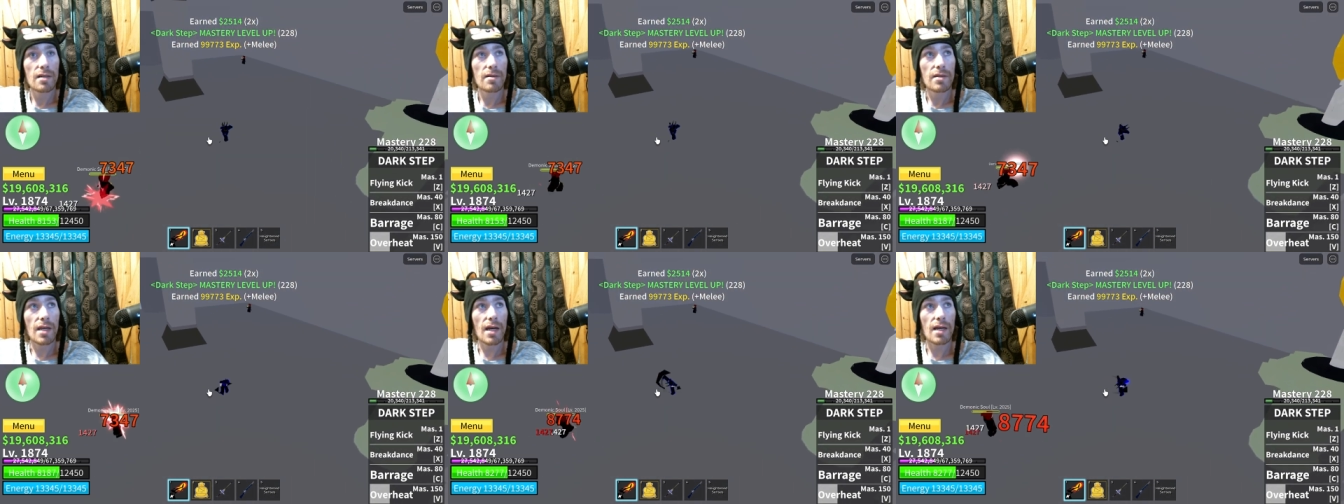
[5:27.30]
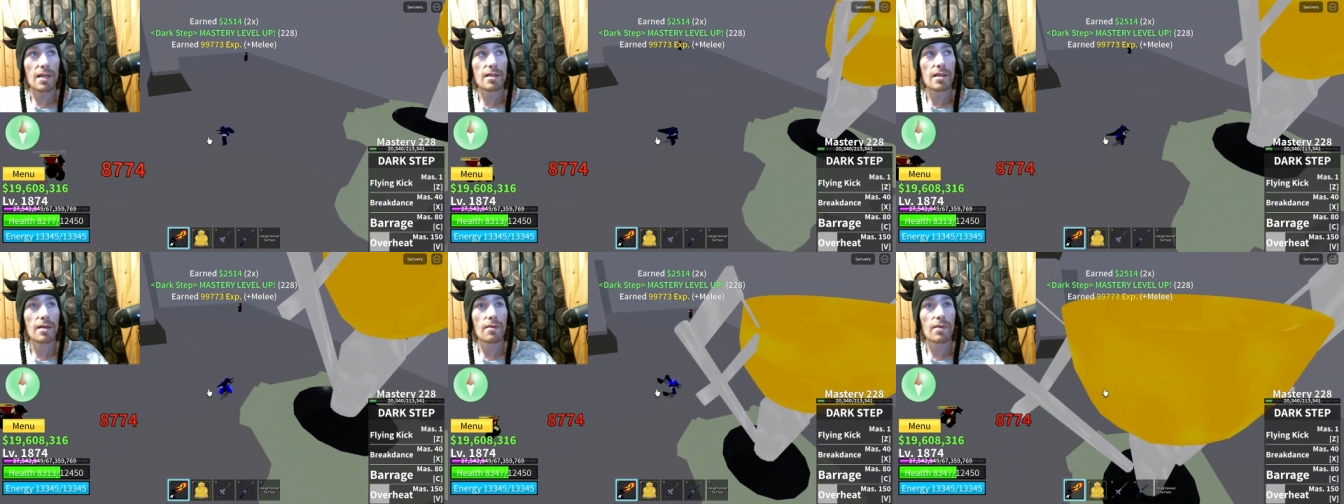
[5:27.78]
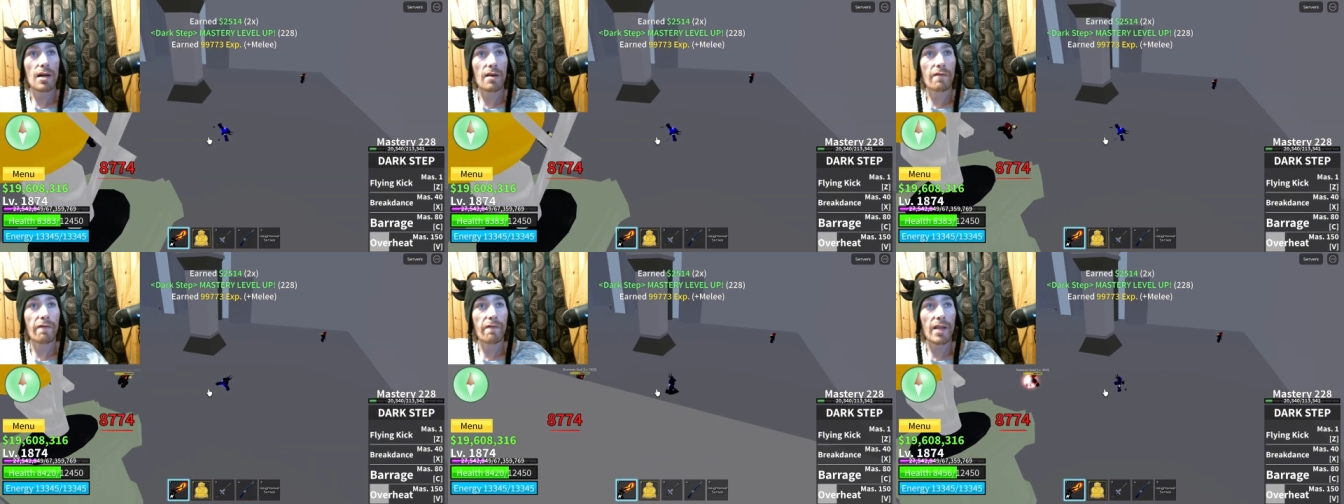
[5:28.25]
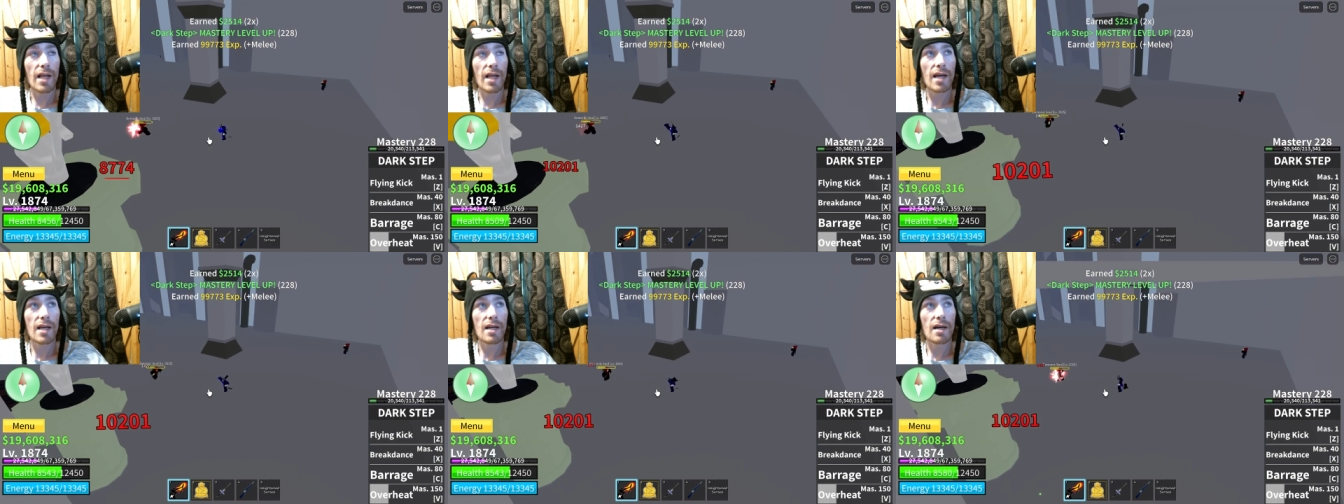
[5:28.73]
Yes. We are
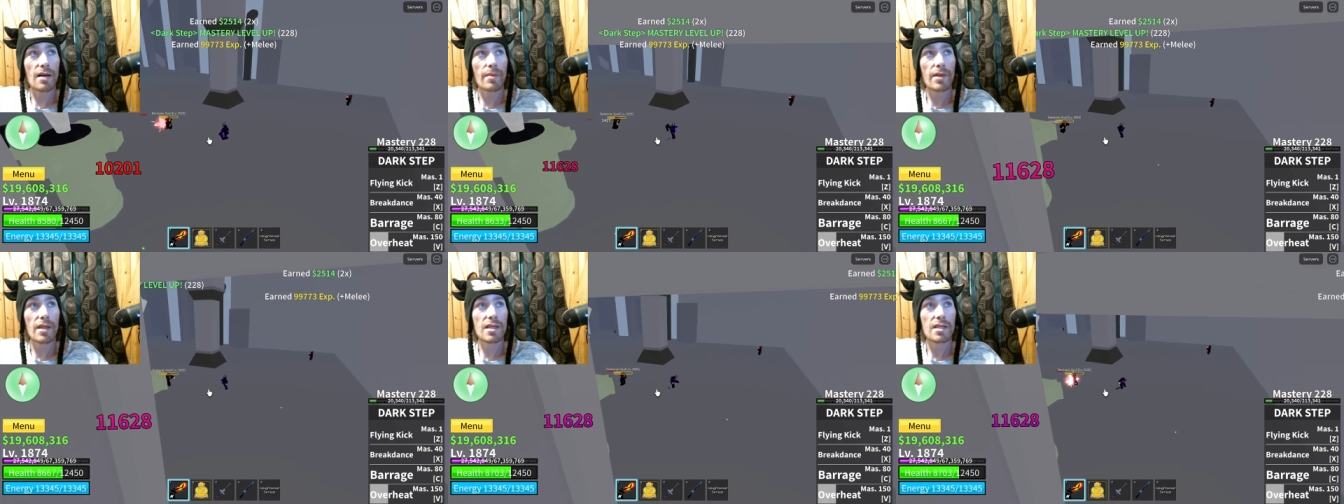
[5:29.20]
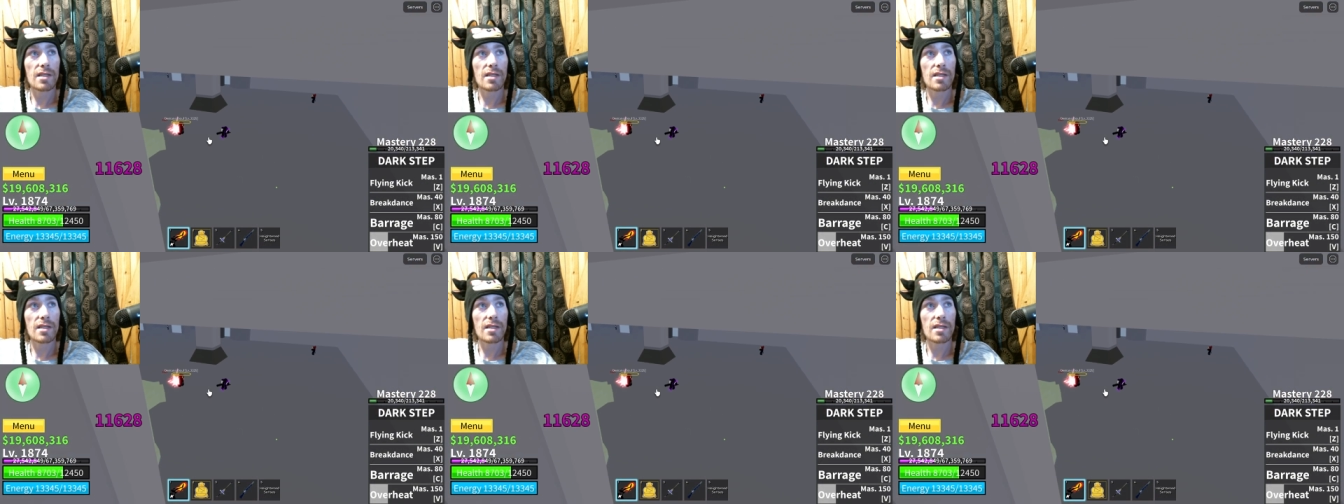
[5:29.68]
flying up this